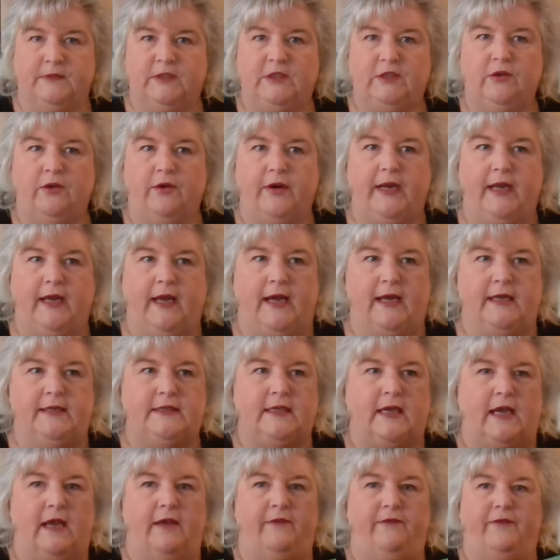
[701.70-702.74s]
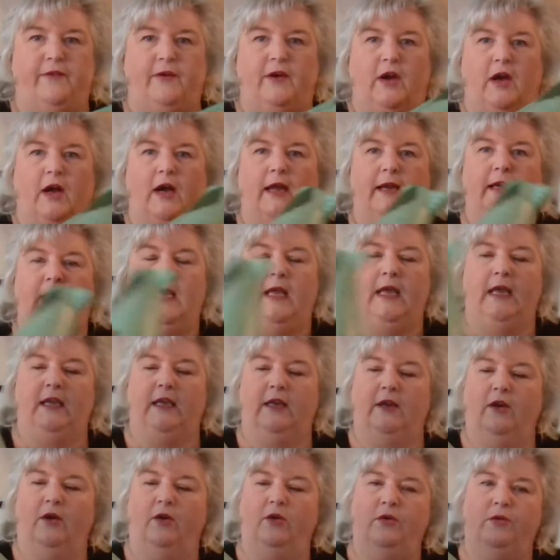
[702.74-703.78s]
Sorry guys, I forgot.
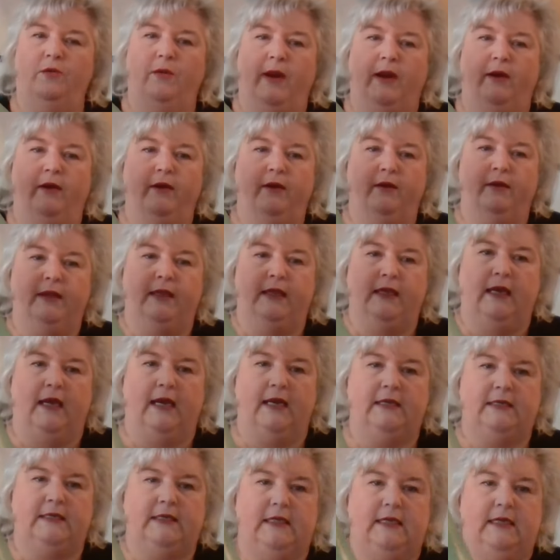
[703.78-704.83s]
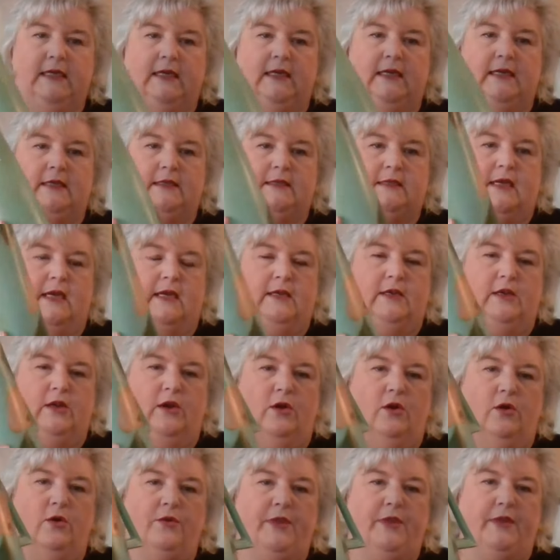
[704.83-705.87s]
You know where the ID is? I
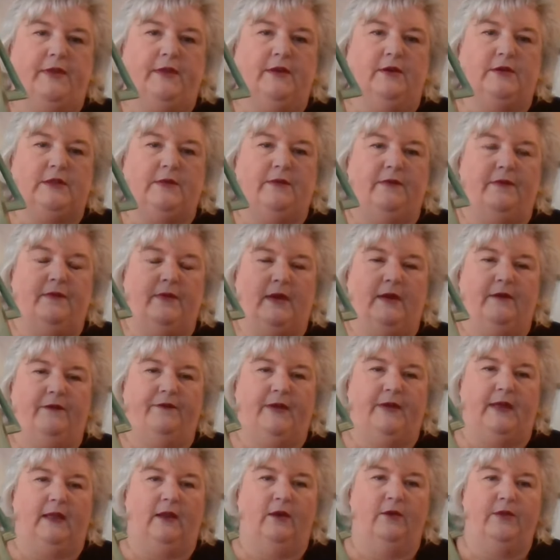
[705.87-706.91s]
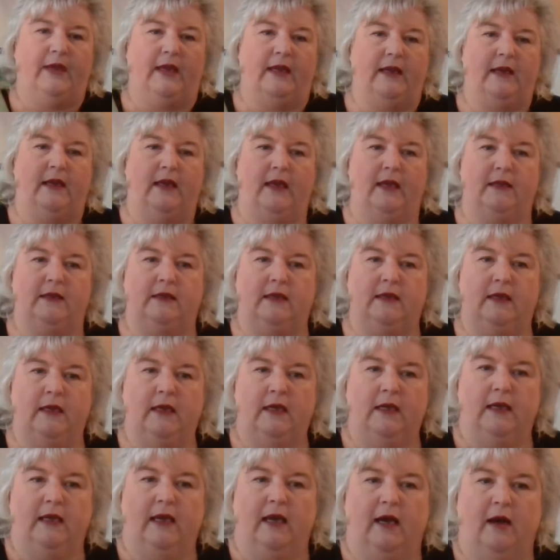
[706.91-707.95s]
know that there's a fellow that had
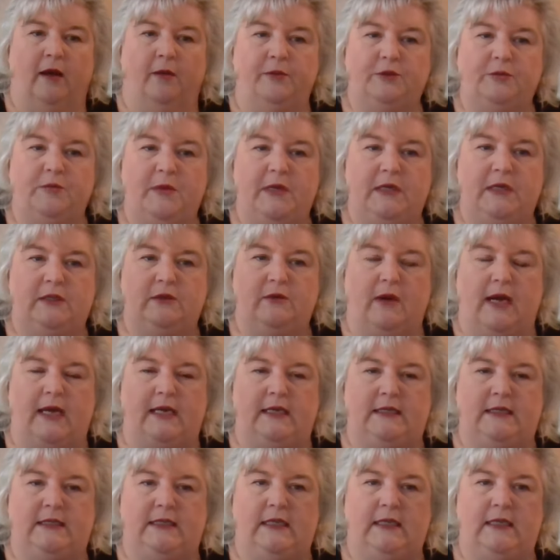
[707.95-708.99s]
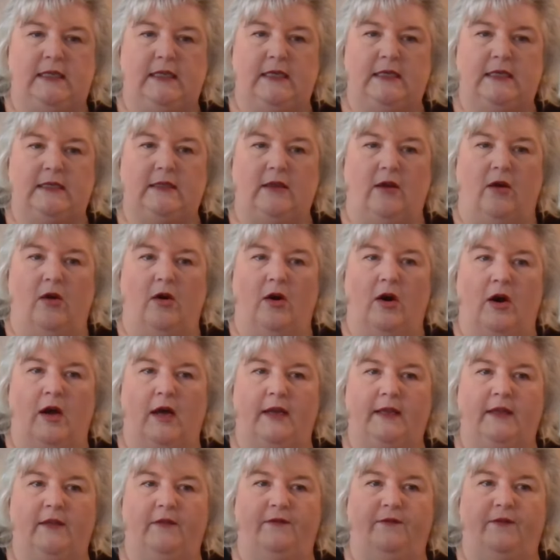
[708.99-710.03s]
helped me to ID this
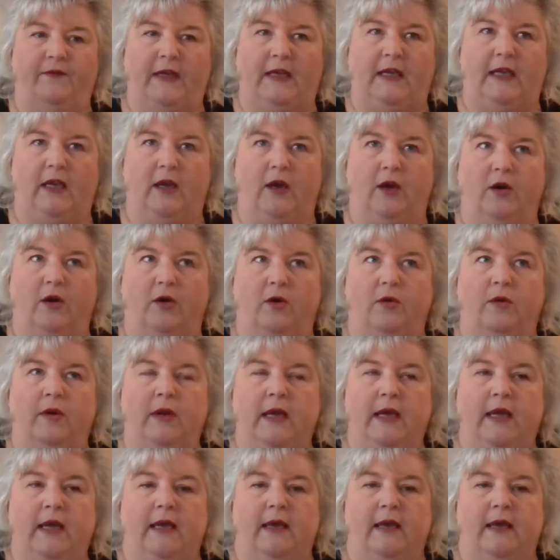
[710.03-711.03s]
on the video